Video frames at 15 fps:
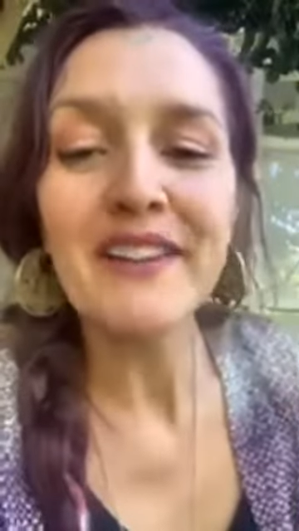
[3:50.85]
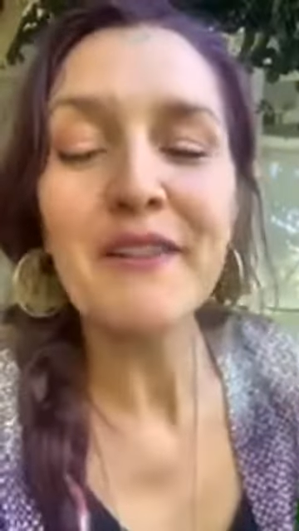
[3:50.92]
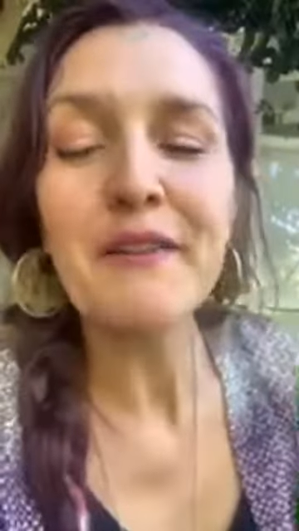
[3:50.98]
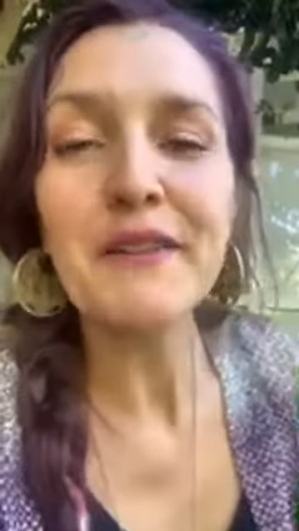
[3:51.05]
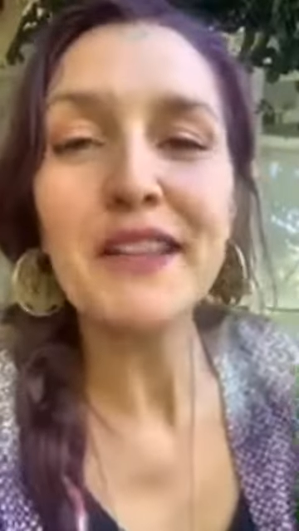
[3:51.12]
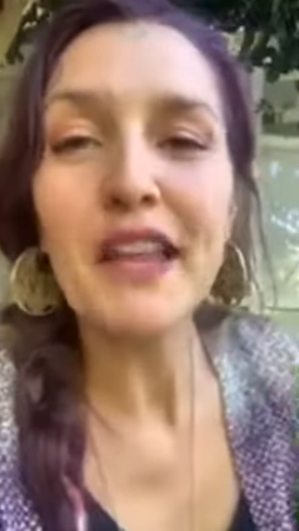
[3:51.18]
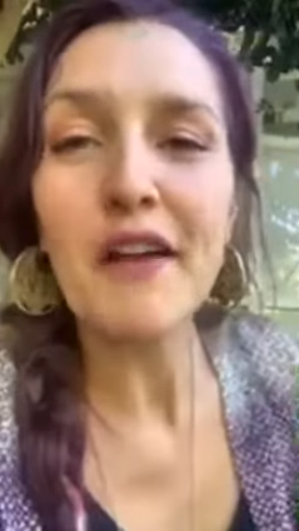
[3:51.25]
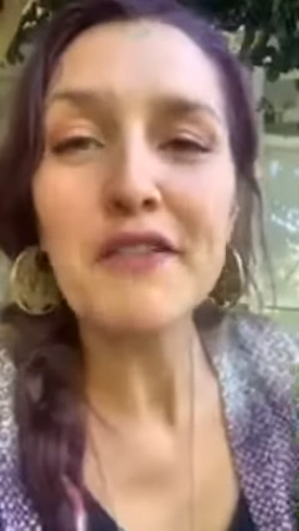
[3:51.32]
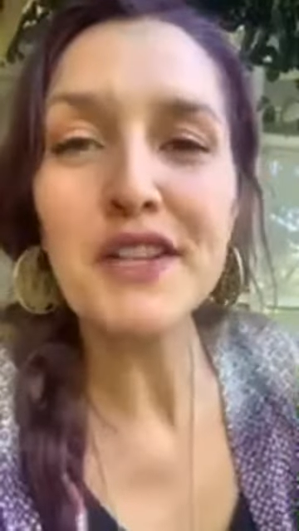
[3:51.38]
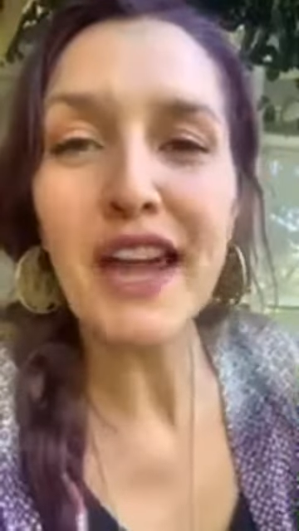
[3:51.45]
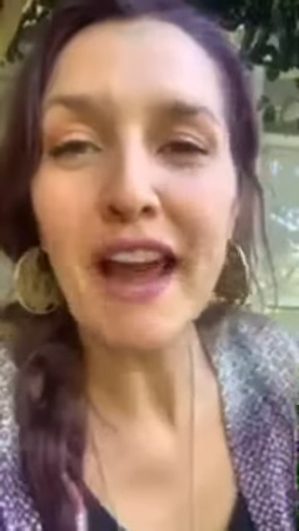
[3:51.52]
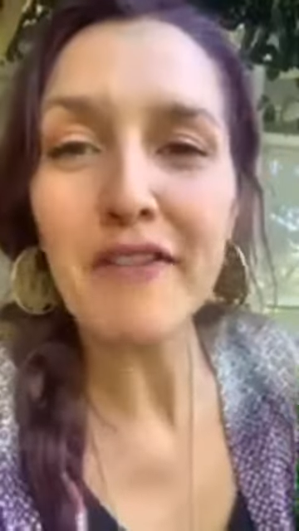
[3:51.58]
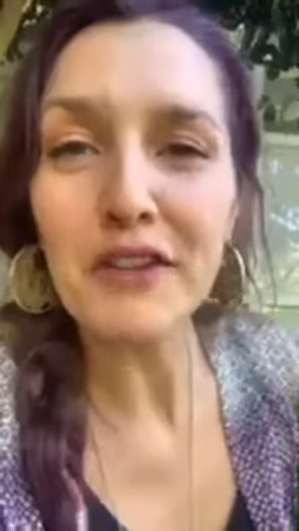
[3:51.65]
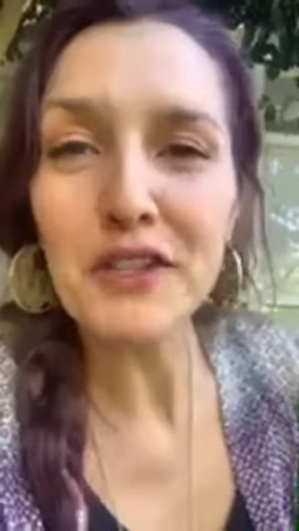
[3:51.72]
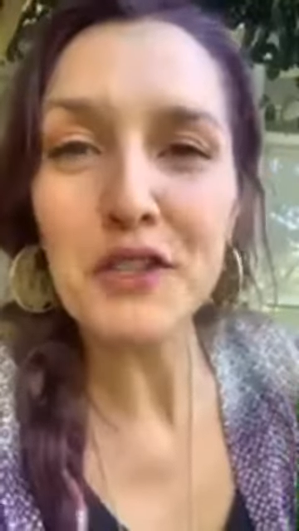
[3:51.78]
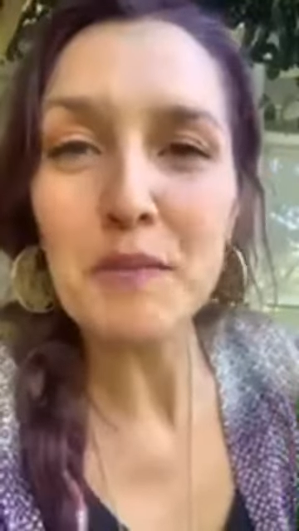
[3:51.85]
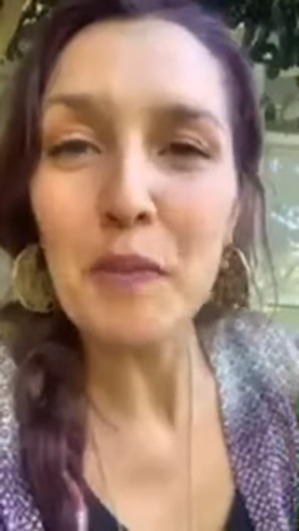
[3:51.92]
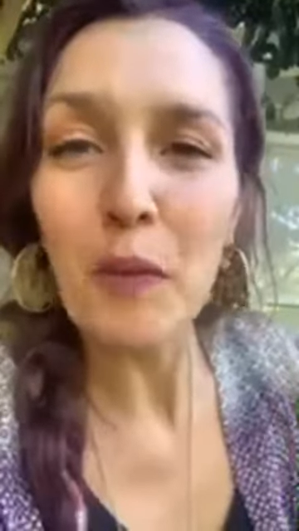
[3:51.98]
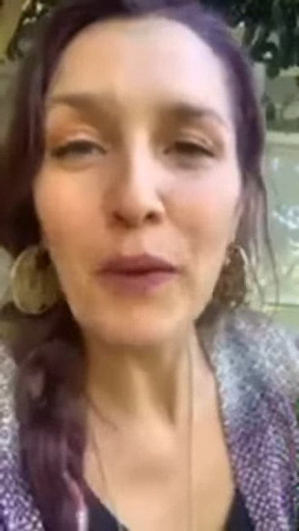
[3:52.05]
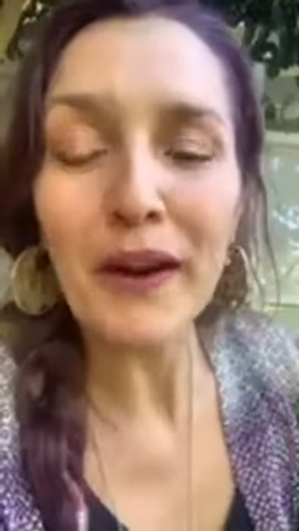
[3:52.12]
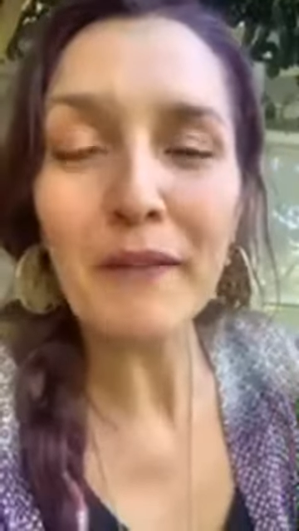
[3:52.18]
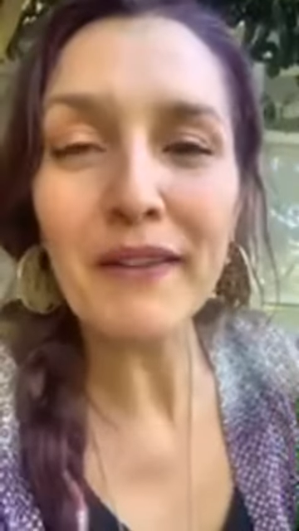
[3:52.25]
we would love to have your
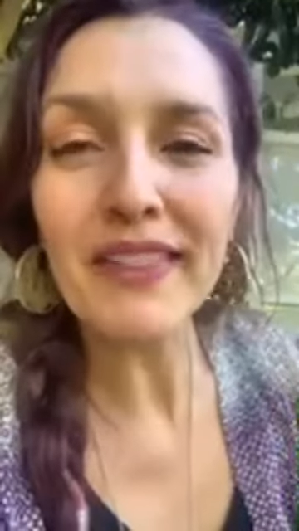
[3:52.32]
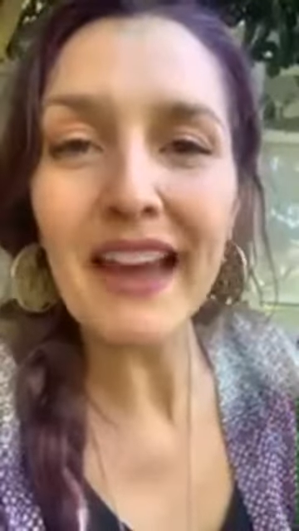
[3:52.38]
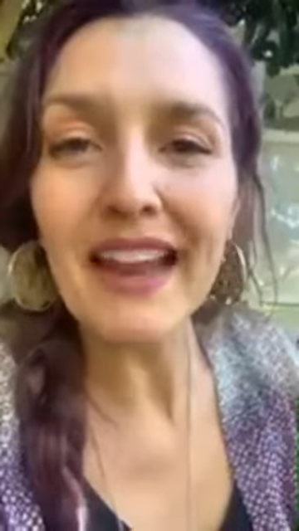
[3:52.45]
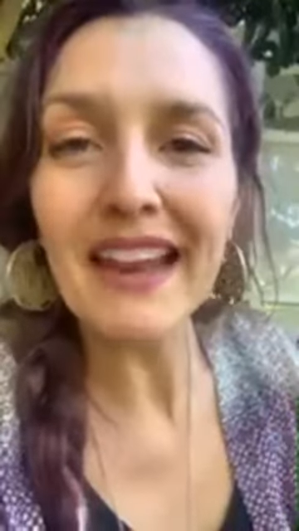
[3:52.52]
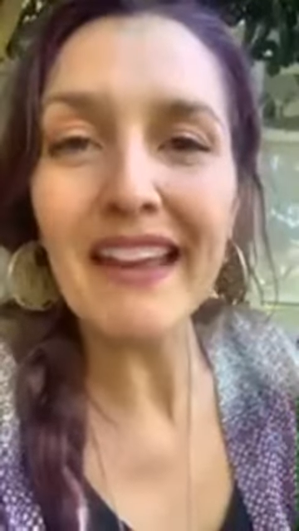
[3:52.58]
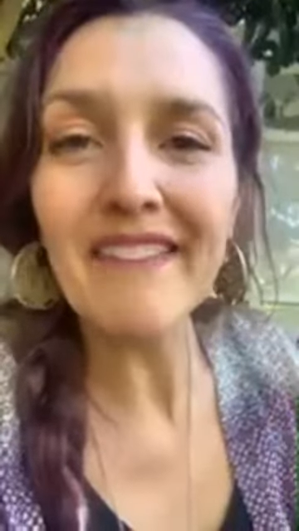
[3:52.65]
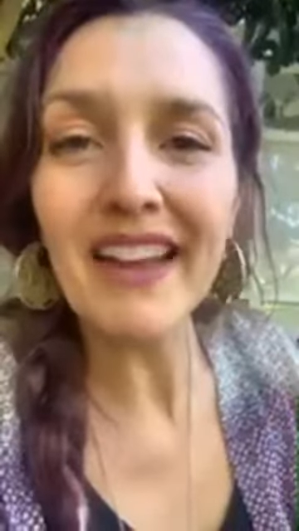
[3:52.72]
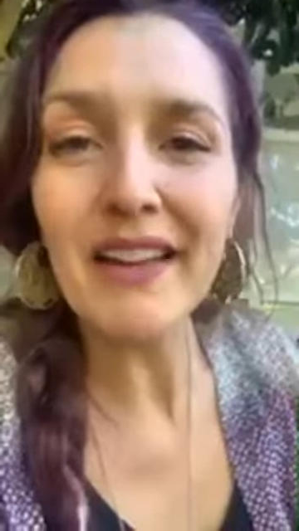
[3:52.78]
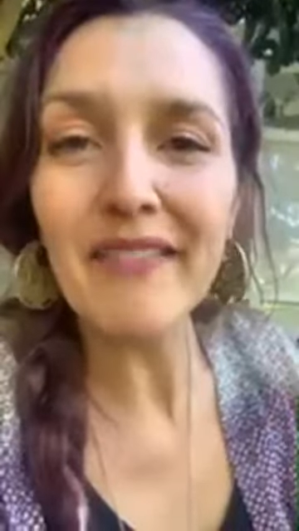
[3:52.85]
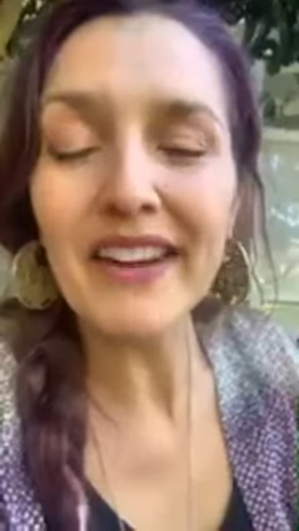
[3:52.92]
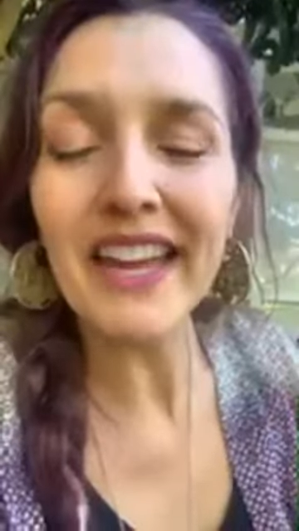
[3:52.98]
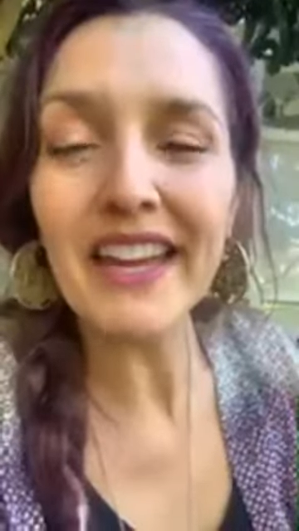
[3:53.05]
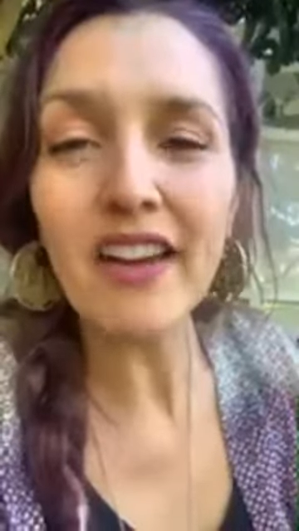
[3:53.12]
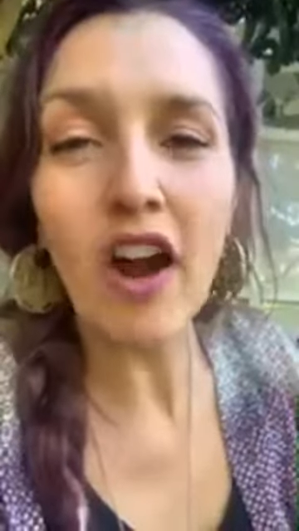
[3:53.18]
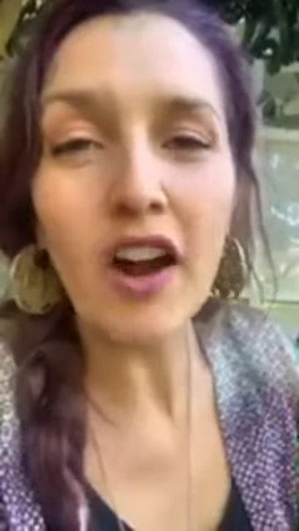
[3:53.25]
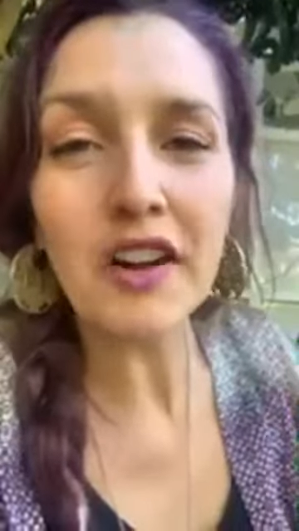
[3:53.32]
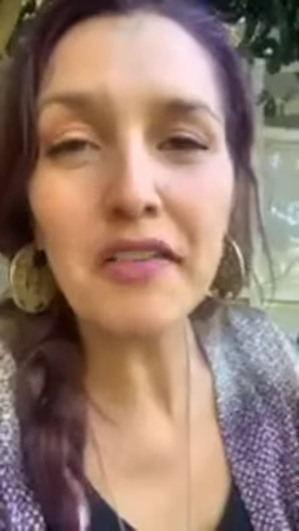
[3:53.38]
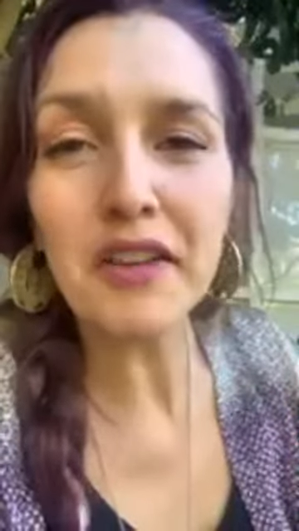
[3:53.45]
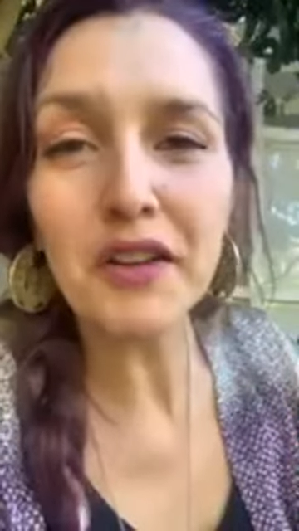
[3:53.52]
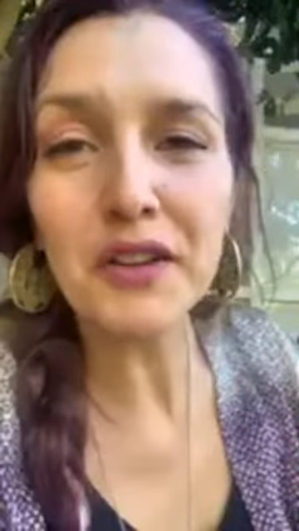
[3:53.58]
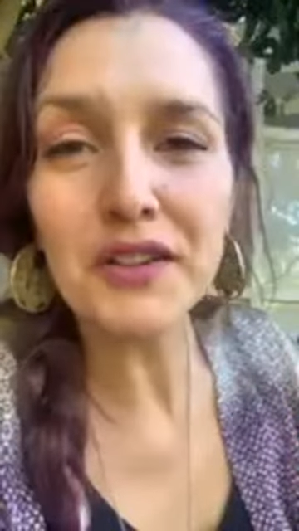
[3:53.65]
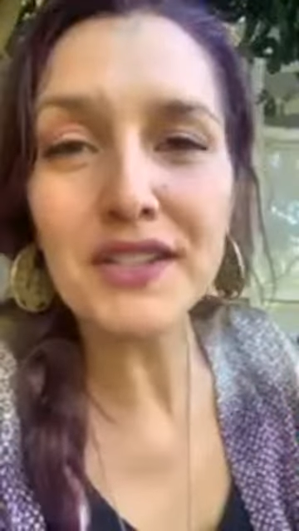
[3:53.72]
support with Alev Elvanet, Heart of
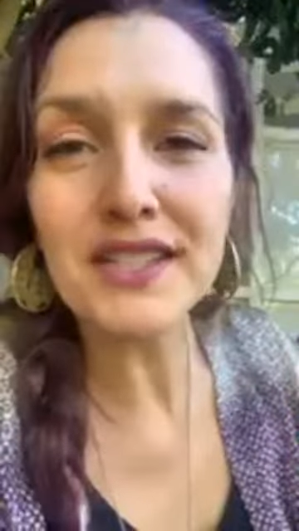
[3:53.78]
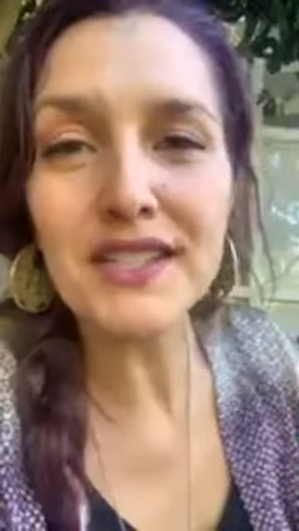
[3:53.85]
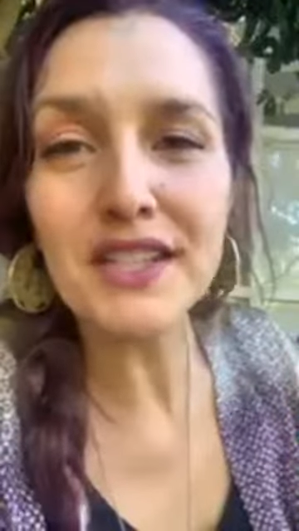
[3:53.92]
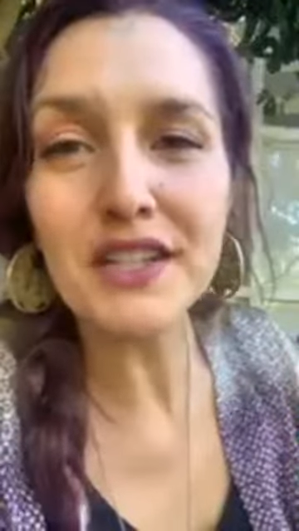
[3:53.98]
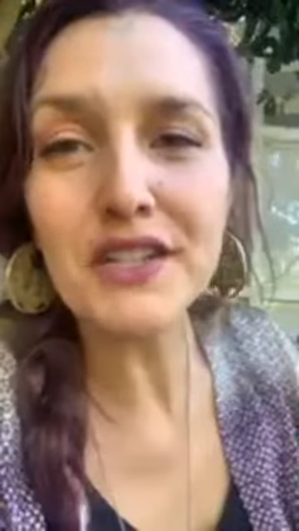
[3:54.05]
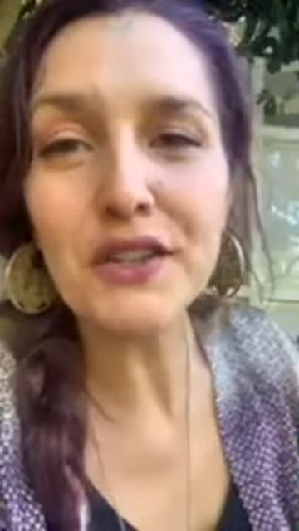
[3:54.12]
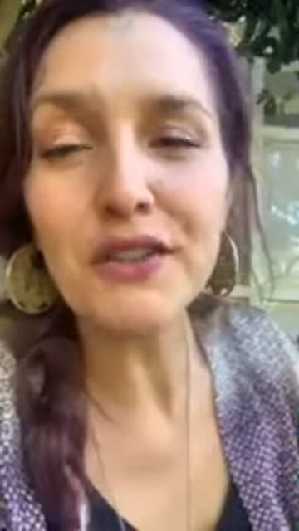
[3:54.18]
the Girls this year.